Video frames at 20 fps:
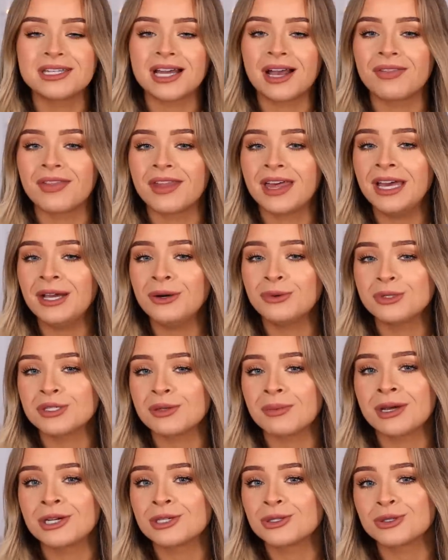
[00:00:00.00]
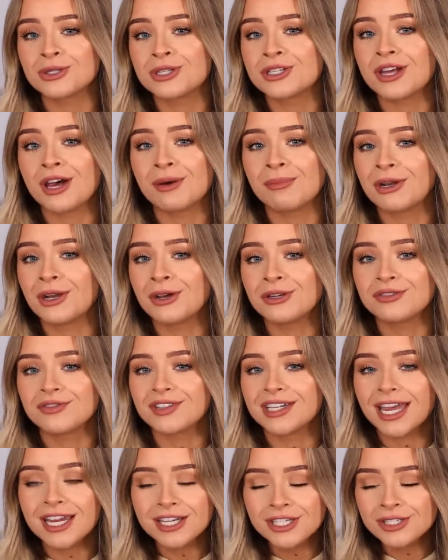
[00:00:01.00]
down there. Also make sure to turn my
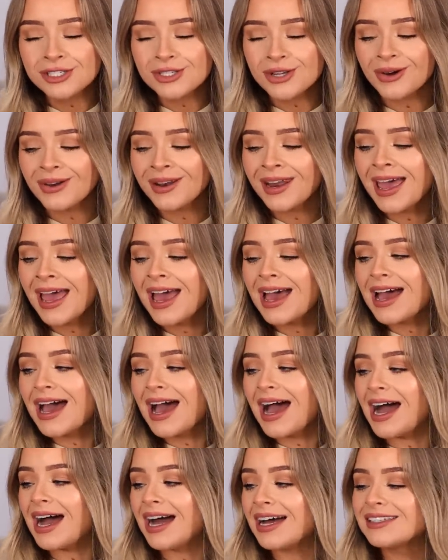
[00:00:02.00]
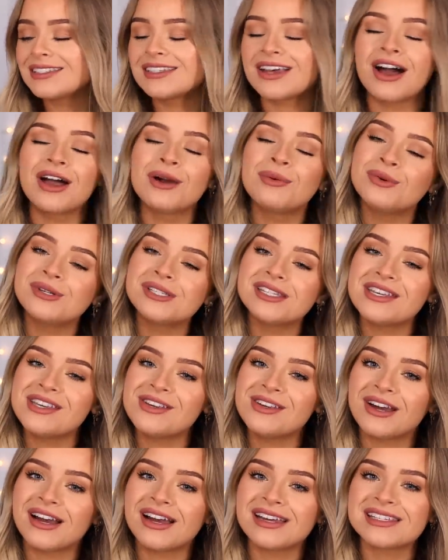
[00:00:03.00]
notifications on and I will see
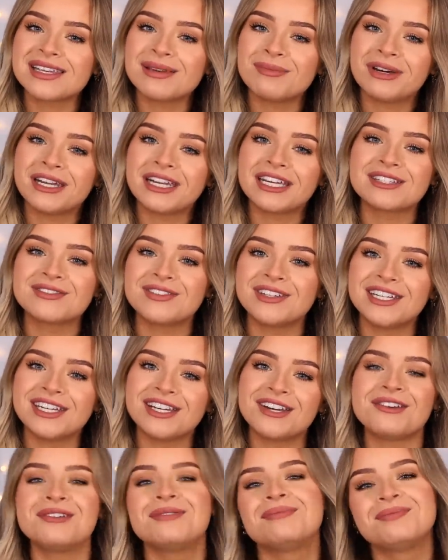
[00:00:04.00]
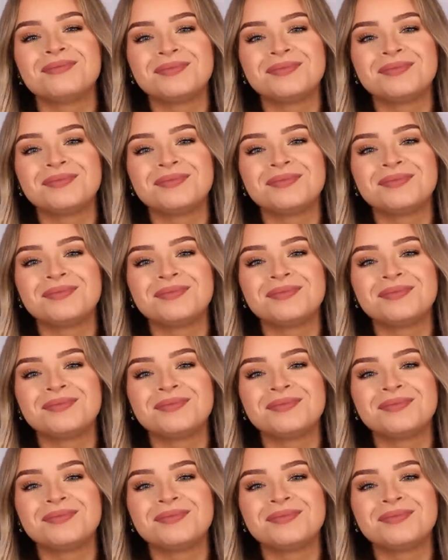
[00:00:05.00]
you guys in my next video.